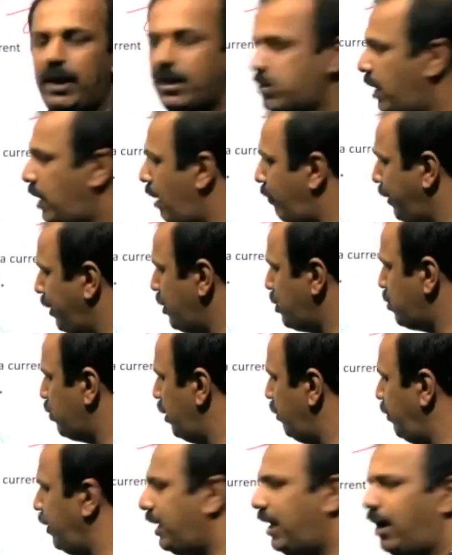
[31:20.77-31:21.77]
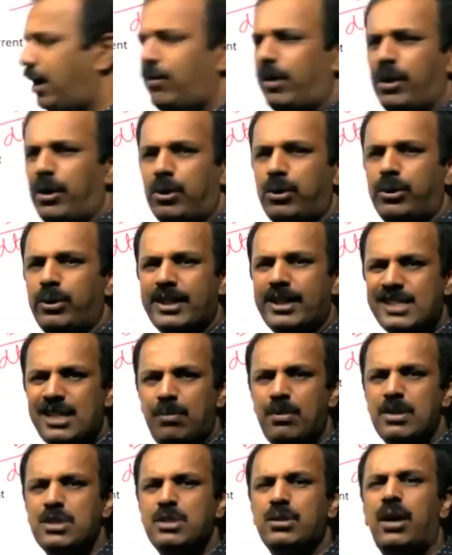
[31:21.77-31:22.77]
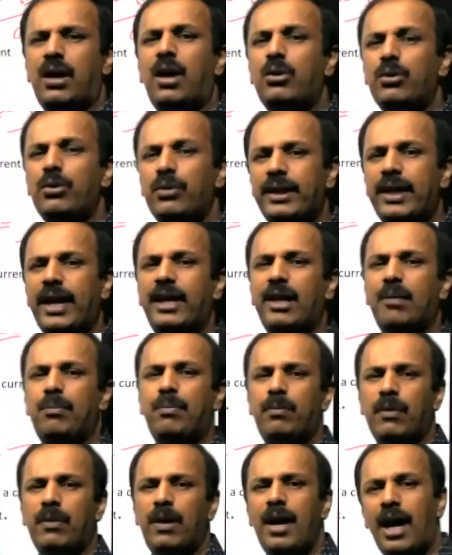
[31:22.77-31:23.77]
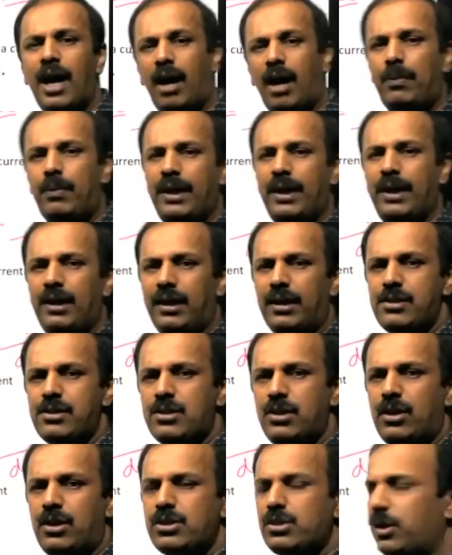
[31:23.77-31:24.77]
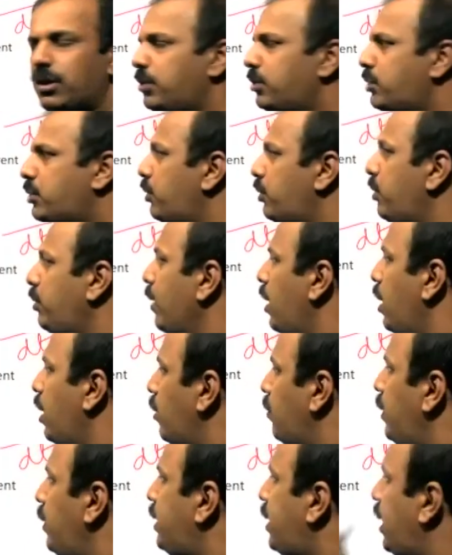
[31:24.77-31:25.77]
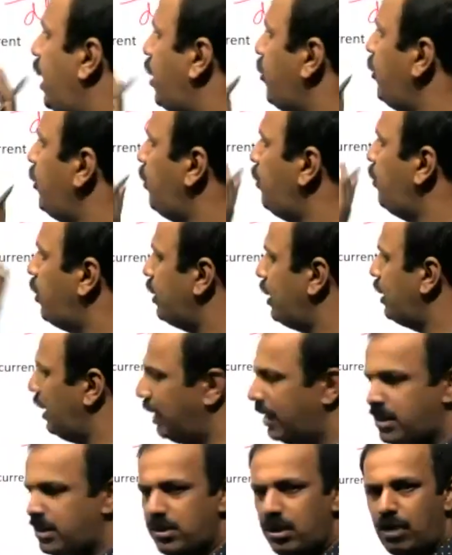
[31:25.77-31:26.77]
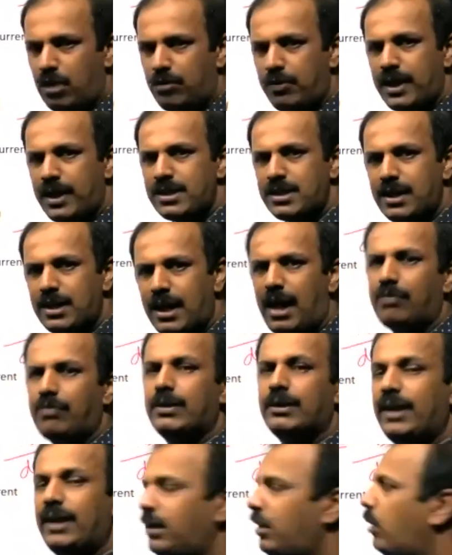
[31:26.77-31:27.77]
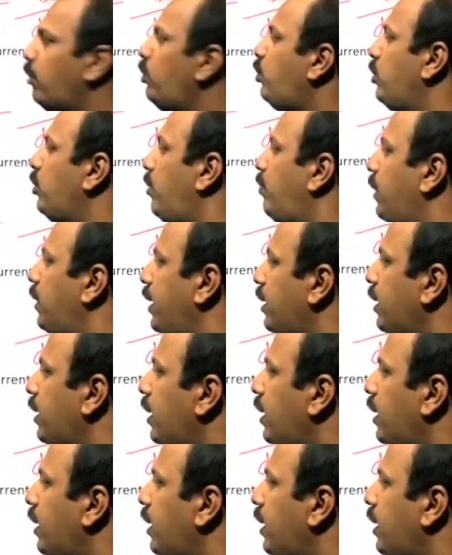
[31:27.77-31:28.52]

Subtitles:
So after this one, we have 1 or 2 examples how we can apply Lenz's law. So you should be careful about the Lenz's law first. After that, how to apply.